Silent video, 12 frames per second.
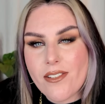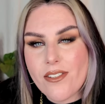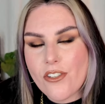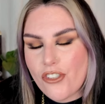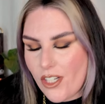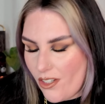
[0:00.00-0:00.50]
to the
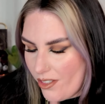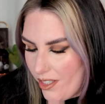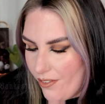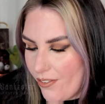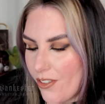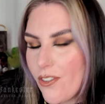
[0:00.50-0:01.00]
channel.
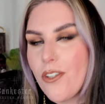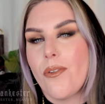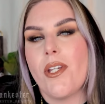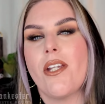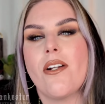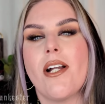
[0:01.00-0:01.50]
If you're new
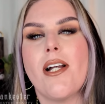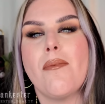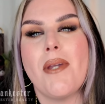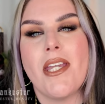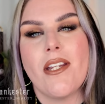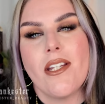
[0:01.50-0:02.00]
here, I'm
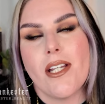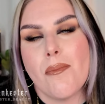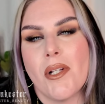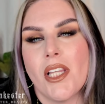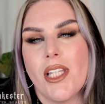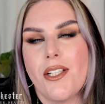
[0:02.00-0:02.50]
Anna and I'm
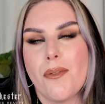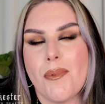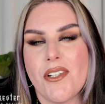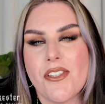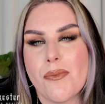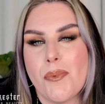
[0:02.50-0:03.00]
a little
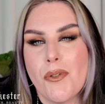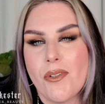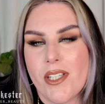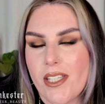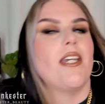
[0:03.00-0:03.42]
bit spooky,